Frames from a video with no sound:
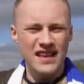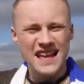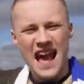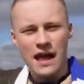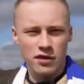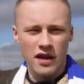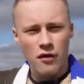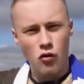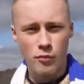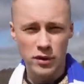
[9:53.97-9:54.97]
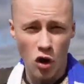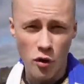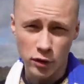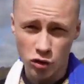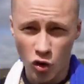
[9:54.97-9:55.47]
Yes, Kaoru
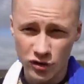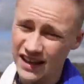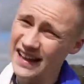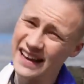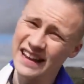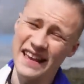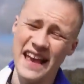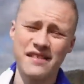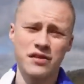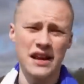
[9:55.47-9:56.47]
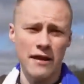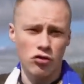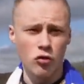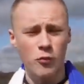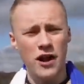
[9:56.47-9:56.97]
Mitoma scored in the
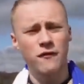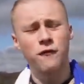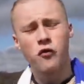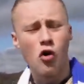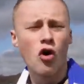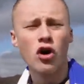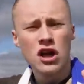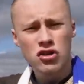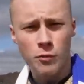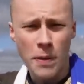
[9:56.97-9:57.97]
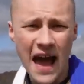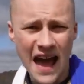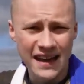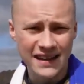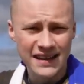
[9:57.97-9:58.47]
international break for
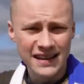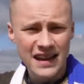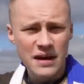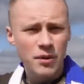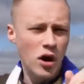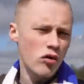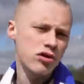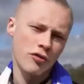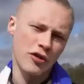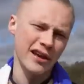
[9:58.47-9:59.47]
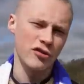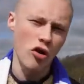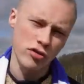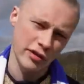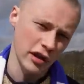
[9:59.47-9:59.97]
Japan, but But I also think
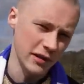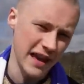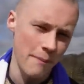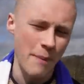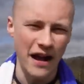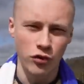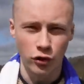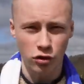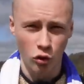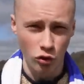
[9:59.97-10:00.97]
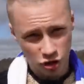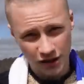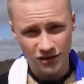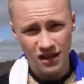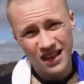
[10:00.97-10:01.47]
Gross is going to get back on the score
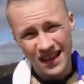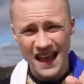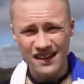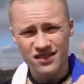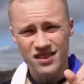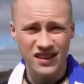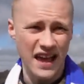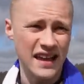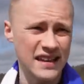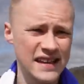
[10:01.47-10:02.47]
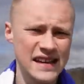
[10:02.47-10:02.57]
sheet again today.